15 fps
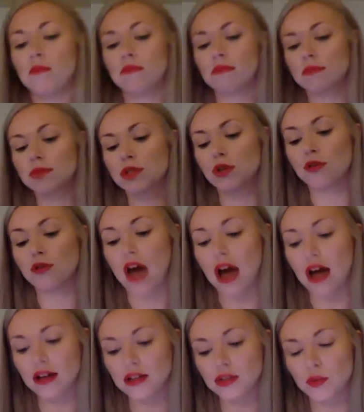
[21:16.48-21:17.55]
So
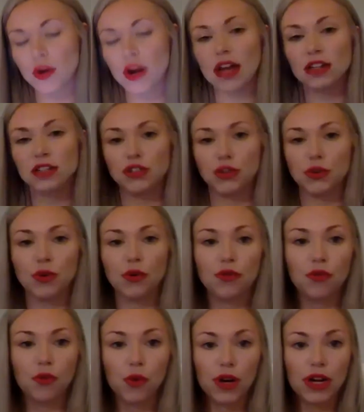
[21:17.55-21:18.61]
that is what I do
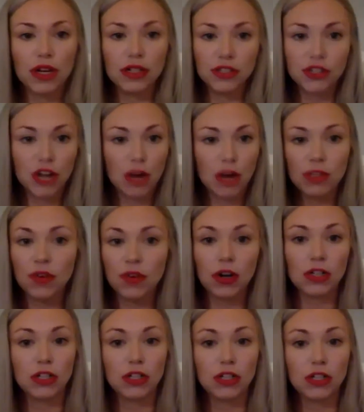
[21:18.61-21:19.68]
for Instagram as far
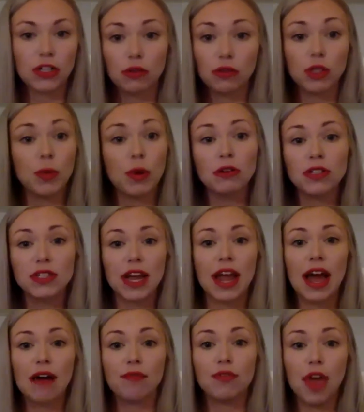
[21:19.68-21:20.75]
as host to post. I have
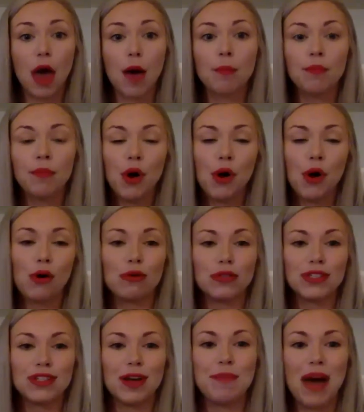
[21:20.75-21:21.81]
them post
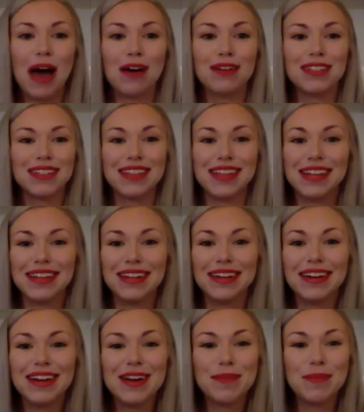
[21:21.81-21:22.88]
about the
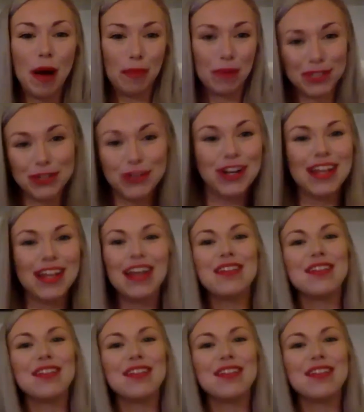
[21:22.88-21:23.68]
opportunity, and then